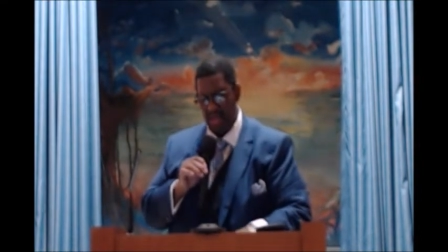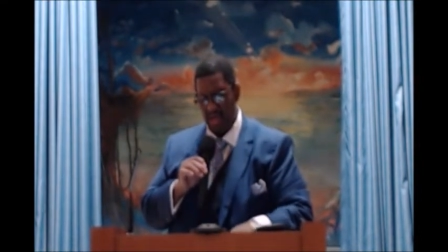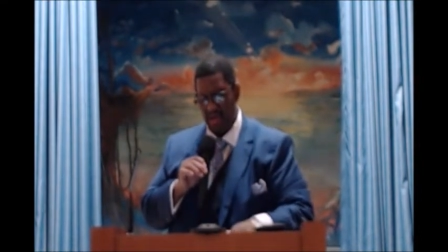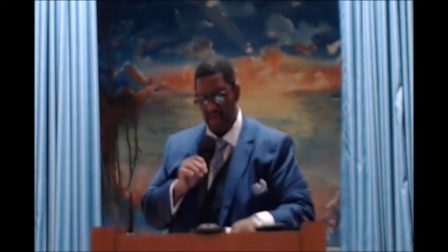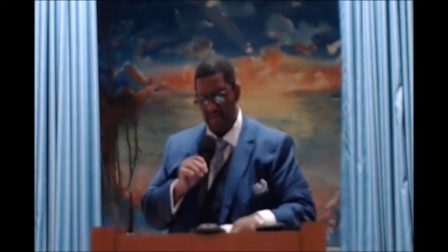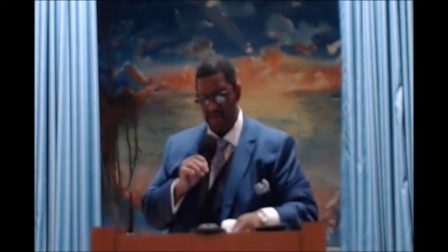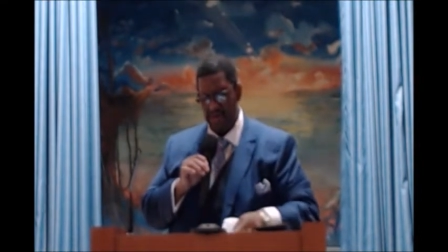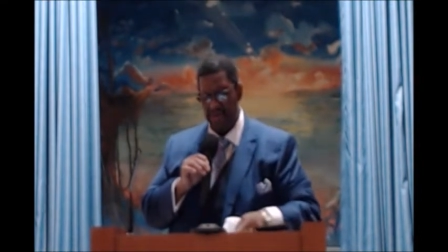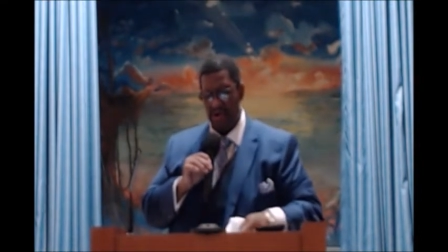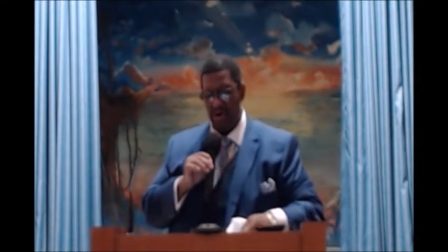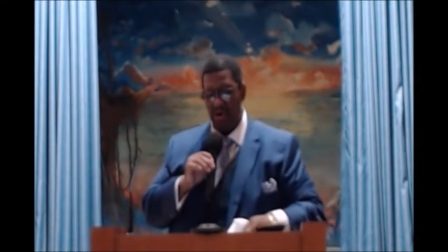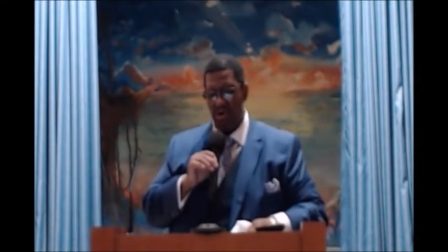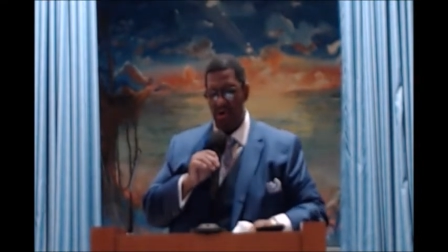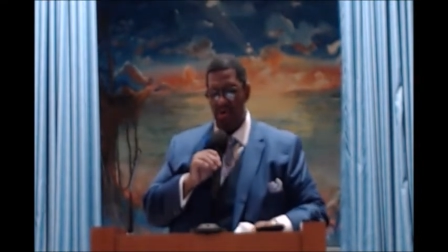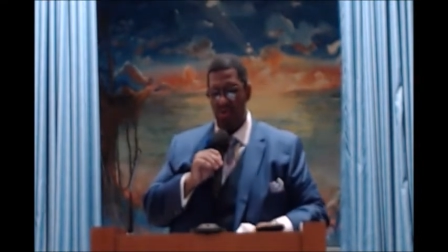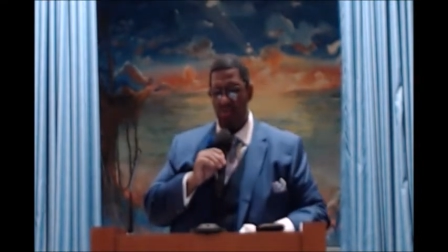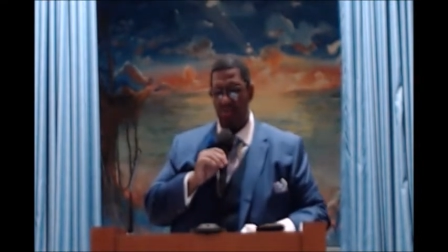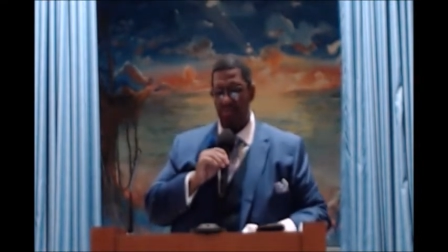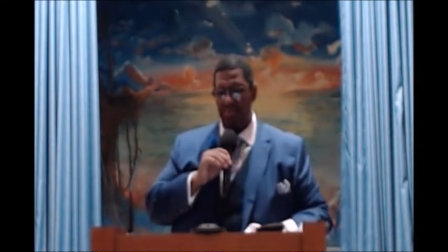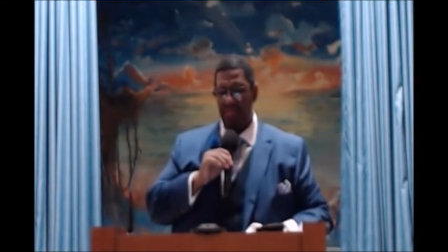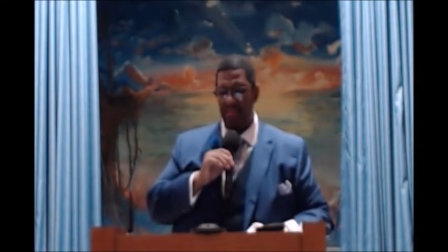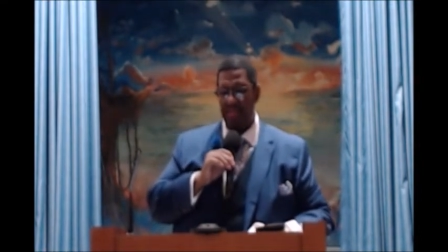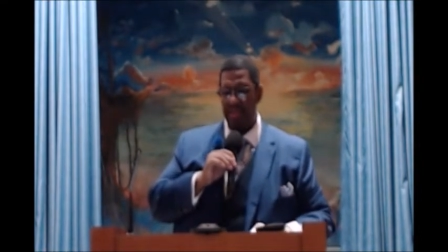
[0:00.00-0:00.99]
for the home.
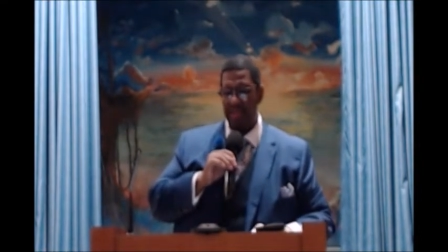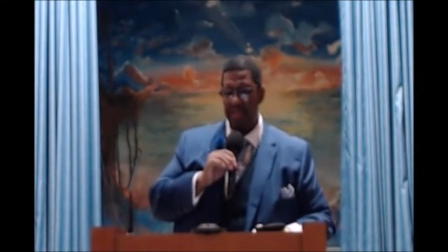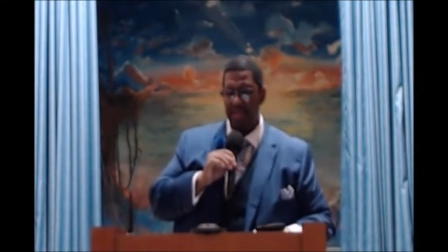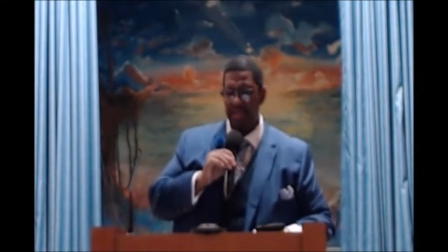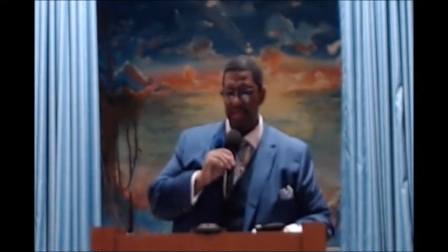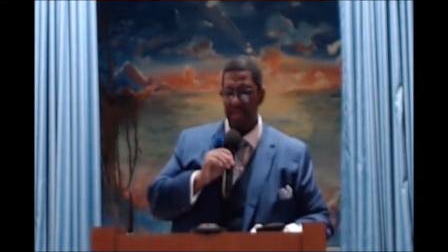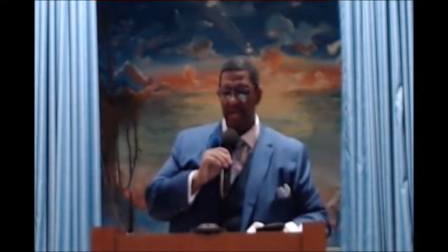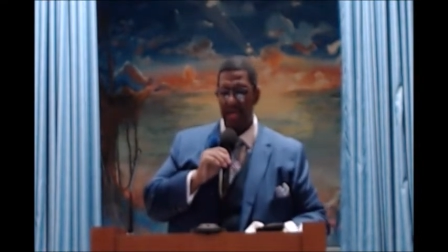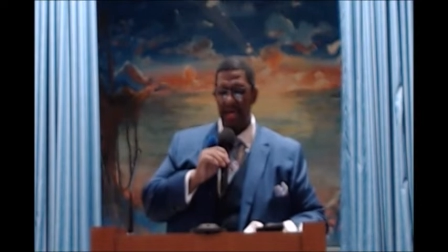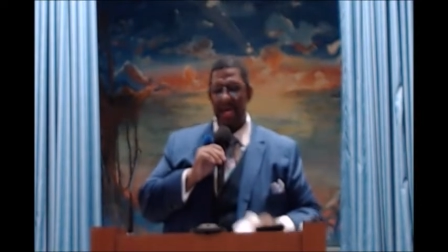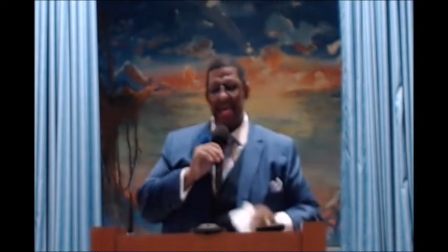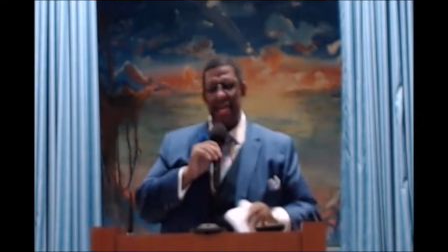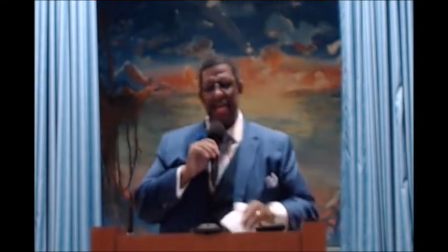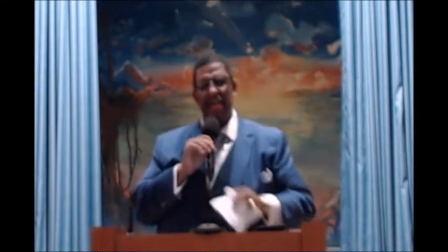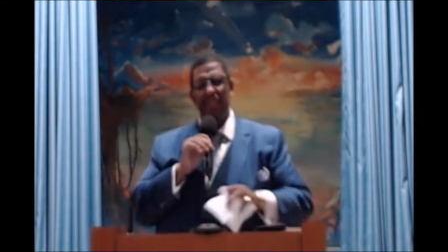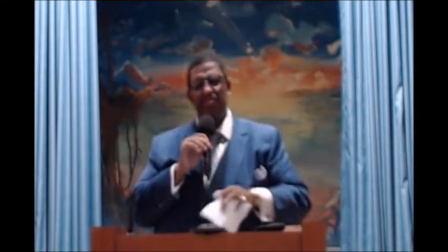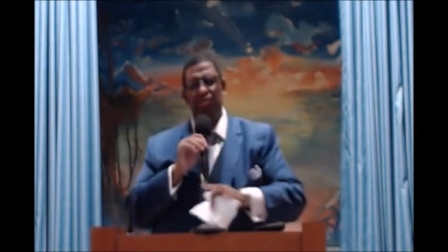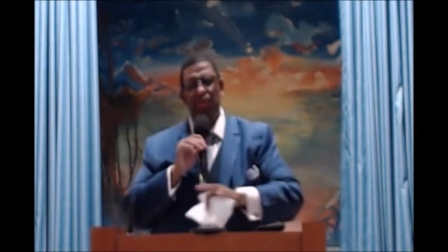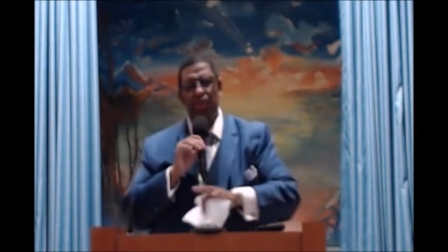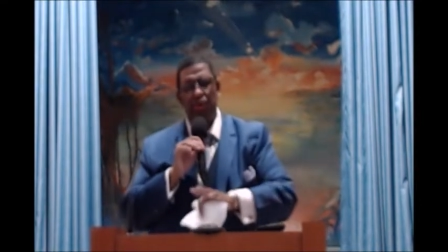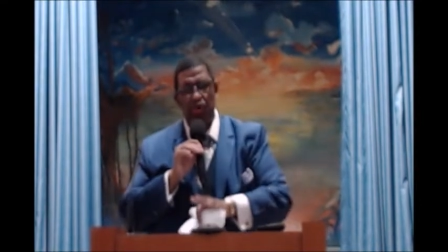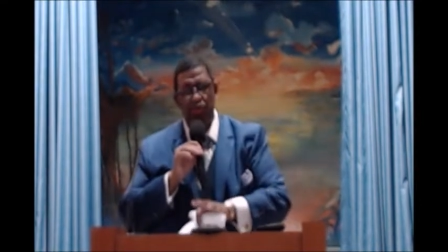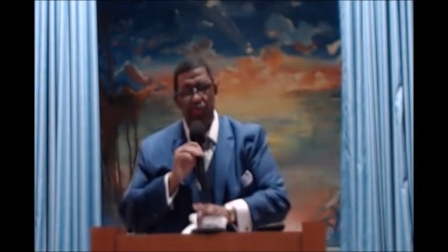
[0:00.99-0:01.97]
He has
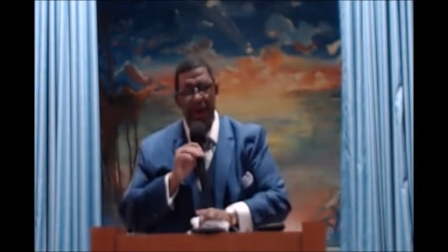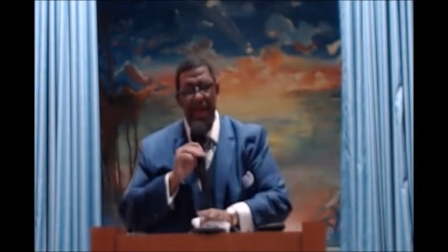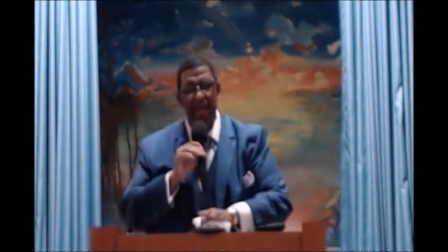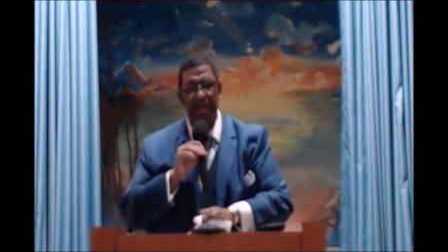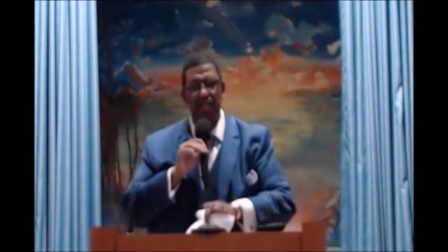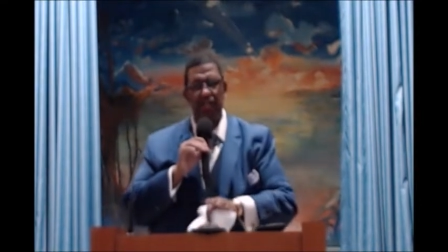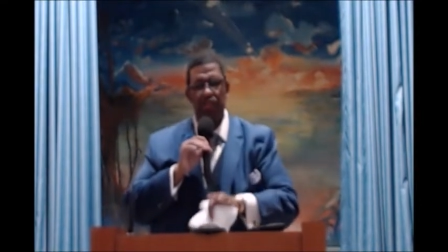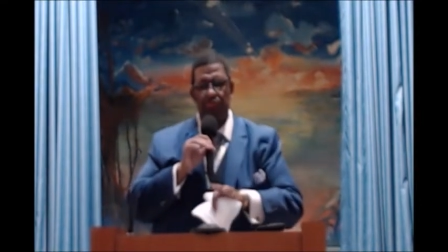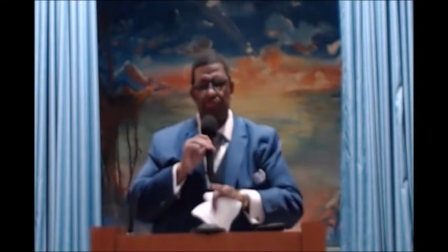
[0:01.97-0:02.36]
the greatest